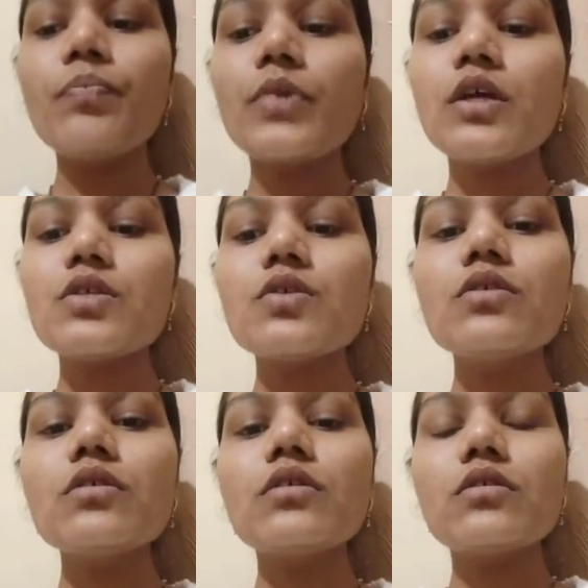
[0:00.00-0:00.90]

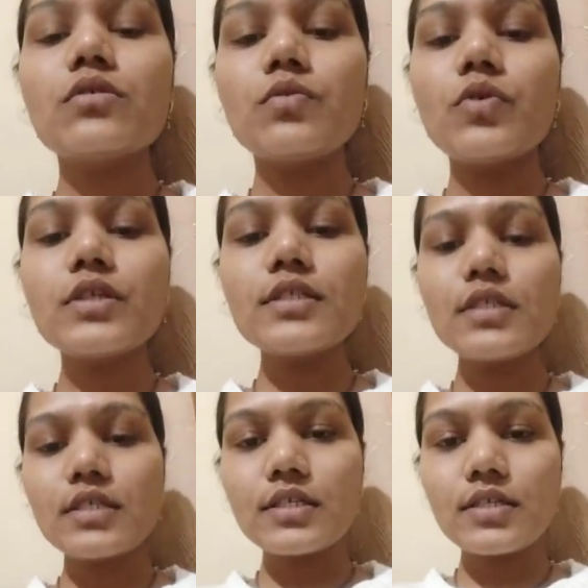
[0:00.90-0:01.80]
So what is the
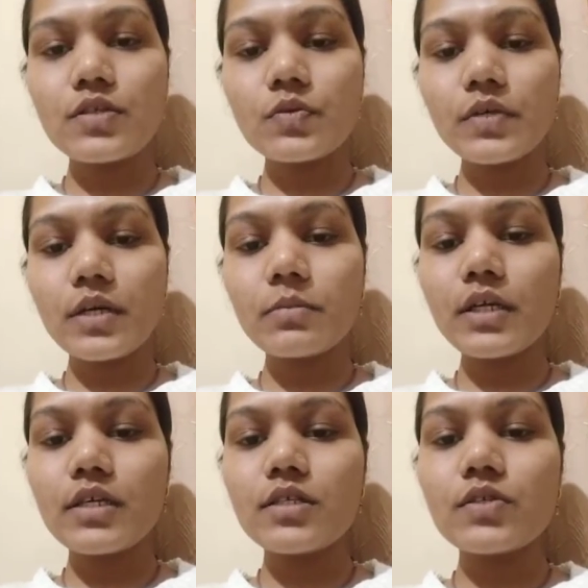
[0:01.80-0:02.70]
reasons of
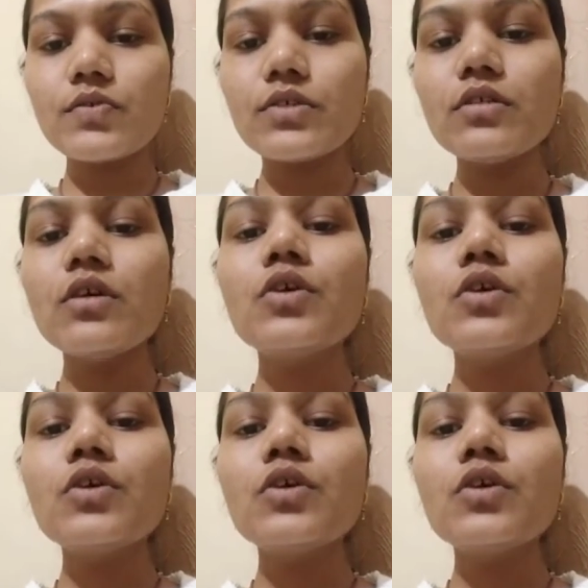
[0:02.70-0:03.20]
harmonization?